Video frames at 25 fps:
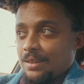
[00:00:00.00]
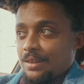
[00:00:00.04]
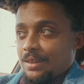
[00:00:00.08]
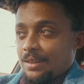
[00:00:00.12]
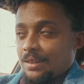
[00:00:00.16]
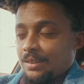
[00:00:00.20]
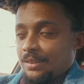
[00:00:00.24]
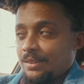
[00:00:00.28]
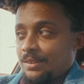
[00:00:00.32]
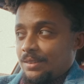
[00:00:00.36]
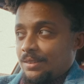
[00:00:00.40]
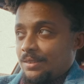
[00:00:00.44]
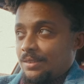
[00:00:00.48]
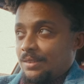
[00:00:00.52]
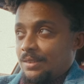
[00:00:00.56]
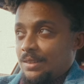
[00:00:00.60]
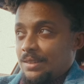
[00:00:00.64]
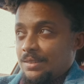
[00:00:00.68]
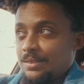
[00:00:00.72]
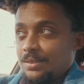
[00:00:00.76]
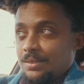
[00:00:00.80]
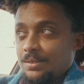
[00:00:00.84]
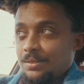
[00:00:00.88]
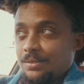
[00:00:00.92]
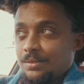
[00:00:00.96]
and
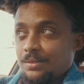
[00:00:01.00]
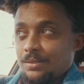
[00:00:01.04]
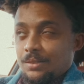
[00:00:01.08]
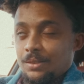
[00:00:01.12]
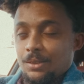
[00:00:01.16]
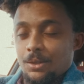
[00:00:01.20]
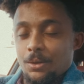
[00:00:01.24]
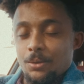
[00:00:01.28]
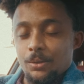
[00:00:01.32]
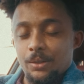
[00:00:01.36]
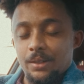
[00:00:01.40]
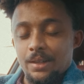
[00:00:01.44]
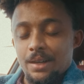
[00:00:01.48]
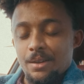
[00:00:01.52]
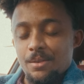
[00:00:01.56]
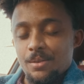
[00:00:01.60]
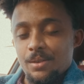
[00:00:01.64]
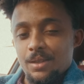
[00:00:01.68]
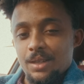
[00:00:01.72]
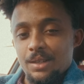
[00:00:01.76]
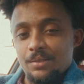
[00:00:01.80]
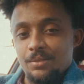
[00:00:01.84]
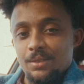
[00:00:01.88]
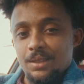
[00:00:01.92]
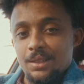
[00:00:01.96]
it's golden hour
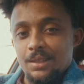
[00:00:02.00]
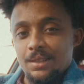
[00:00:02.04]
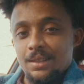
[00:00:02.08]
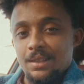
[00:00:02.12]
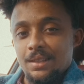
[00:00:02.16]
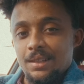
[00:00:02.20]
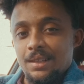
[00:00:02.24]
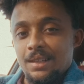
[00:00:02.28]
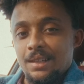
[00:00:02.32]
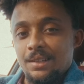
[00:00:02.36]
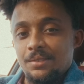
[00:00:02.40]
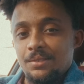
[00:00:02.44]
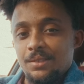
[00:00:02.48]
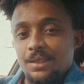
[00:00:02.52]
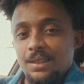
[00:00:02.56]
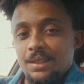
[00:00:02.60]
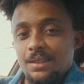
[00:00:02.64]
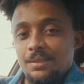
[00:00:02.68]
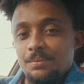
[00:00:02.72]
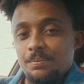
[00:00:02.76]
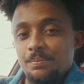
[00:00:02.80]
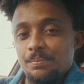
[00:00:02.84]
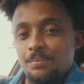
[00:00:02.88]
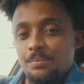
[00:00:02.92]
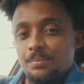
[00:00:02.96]

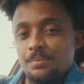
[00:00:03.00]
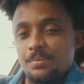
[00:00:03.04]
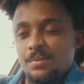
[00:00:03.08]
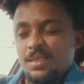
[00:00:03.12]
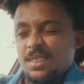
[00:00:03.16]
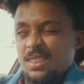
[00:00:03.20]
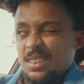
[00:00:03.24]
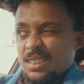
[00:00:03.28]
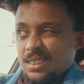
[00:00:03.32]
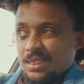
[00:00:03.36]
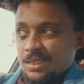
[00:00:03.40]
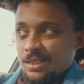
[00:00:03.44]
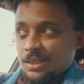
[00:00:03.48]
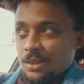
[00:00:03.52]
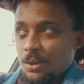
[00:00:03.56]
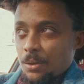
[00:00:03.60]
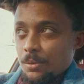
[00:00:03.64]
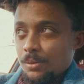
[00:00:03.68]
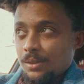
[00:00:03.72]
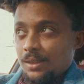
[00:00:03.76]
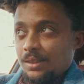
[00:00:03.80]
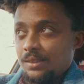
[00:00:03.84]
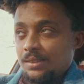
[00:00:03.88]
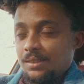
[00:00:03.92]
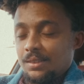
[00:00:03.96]
evening
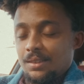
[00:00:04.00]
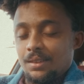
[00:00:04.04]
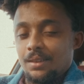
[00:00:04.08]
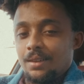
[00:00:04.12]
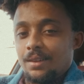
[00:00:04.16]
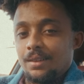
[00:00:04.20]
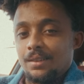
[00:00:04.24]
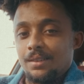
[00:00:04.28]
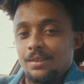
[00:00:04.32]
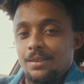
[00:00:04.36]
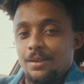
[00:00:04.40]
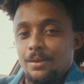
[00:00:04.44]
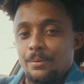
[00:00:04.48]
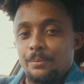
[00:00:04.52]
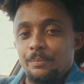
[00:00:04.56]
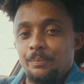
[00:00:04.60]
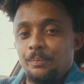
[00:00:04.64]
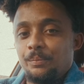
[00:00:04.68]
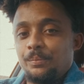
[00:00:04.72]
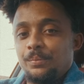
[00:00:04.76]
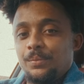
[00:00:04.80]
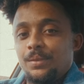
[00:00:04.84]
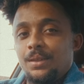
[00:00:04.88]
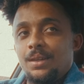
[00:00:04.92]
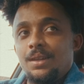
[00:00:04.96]
going into night time
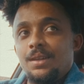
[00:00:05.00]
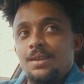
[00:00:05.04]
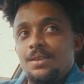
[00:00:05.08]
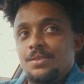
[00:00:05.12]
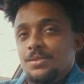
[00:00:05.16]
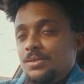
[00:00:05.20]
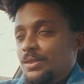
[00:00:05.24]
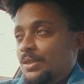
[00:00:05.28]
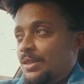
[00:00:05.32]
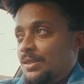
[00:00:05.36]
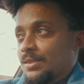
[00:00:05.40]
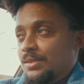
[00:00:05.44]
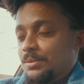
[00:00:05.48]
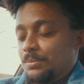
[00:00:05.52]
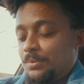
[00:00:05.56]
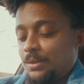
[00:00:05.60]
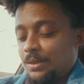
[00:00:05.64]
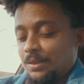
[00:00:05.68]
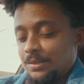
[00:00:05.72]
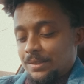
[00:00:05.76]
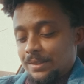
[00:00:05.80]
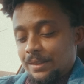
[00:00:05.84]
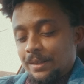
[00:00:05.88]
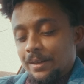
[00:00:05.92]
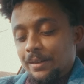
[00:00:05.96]
to get some
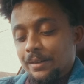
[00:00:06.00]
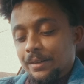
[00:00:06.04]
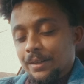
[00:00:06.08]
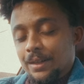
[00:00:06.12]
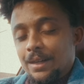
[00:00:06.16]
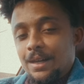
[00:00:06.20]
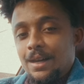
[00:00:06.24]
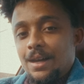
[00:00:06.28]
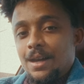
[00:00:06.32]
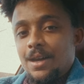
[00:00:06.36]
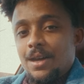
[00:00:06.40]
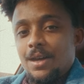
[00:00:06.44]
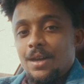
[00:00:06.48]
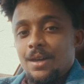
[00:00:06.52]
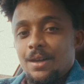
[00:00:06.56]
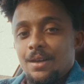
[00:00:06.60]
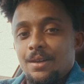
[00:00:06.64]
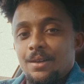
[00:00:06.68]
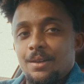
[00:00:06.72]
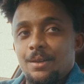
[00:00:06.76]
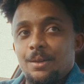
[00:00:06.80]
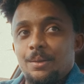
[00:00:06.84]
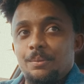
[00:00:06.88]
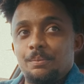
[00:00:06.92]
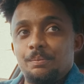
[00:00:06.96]
nice light.
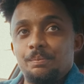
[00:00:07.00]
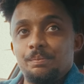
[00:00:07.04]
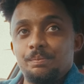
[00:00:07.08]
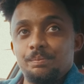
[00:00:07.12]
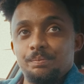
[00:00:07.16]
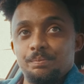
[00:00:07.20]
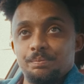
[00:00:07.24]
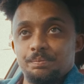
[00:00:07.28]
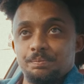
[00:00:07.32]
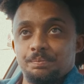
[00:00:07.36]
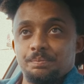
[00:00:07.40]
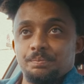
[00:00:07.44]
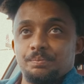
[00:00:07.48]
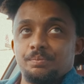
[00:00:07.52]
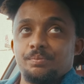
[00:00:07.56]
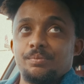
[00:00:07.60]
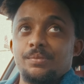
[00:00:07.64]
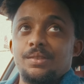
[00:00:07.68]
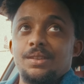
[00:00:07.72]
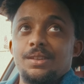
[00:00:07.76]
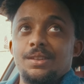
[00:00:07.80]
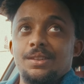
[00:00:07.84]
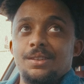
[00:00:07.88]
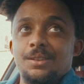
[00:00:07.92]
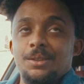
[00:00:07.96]
You
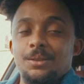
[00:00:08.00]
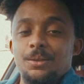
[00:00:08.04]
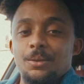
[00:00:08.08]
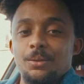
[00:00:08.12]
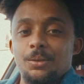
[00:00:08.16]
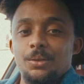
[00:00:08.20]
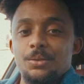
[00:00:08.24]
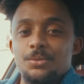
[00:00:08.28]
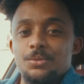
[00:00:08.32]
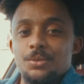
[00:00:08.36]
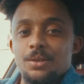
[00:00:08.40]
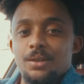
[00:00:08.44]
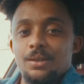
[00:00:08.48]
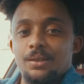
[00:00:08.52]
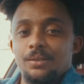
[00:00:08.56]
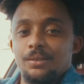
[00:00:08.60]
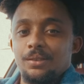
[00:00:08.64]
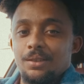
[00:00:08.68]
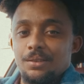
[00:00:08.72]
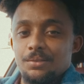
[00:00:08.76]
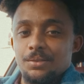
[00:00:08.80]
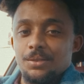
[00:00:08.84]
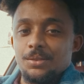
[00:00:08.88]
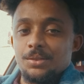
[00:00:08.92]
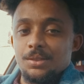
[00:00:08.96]
know the drill
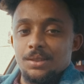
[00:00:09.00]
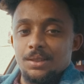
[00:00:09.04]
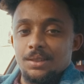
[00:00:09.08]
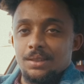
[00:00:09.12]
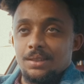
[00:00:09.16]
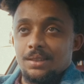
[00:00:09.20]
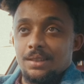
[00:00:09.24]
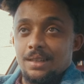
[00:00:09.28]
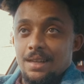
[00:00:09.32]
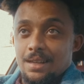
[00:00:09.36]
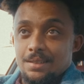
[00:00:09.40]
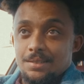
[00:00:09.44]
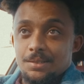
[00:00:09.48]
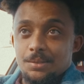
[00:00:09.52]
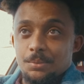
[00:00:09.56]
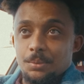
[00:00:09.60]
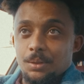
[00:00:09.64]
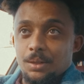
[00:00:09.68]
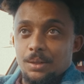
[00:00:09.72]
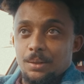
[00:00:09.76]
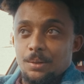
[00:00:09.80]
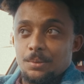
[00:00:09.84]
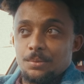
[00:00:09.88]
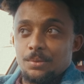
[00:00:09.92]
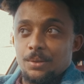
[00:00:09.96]
if you've seen the last 1
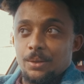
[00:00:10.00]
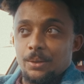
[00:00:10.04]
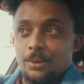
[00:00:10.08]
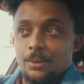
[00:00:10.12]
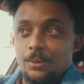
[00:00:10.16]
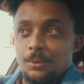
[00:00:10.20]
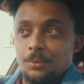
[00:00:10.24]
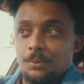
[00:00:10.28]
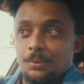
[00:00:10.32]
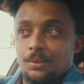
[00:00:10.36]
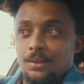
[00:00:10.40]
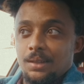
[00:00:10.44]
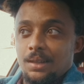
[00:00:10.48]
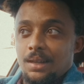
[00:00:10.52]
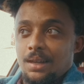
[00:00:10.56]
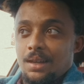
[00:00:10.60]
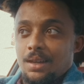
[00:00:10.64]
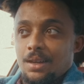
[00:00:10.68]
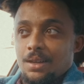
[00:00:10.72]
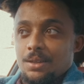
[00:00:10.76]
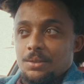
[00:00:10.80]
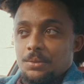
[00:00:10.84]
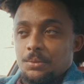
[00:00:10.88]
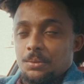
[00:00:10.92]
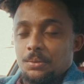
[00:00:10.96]
Hour Photo.
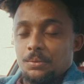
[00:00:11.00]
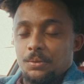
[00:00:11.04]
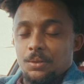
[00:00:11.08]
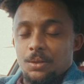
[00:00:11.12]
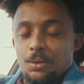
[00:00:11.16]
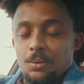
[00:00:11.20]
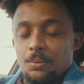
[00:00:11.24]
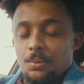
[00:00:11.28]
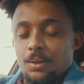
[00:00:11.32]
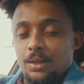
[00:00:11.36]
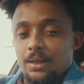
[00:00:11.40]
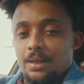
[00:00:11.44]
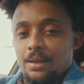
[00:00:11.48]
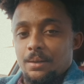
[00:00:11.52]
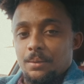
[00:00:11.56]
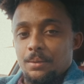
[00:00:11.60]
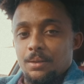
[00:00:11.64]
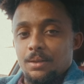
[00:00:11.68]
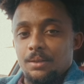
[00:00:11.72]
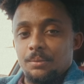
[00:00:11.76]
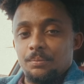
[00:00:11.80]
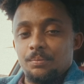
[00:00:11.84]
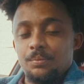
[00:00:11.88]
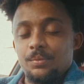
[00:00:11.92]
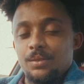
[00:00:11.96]
So I've got 1
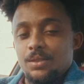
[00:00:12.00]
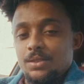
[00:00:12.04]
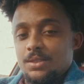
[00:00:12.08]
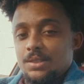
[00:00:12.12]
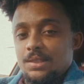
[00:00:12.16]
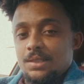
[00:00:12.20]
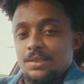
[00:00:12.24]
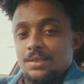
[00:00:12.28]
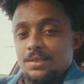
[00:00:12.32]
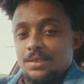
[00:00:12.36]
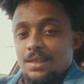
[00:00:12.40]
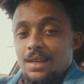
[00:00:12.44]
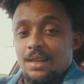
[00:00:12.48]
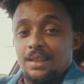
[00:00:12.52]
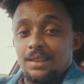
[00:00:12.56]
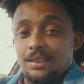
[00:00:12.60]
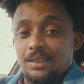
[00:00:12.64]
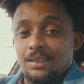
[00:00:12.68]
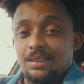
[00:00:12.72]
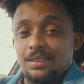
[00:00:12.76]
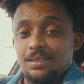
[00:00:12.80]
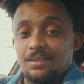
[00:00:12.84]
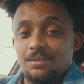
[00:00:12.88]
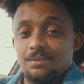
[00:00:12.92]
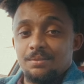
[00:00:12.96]
hour to
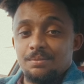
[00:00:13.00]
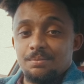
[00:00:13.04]
take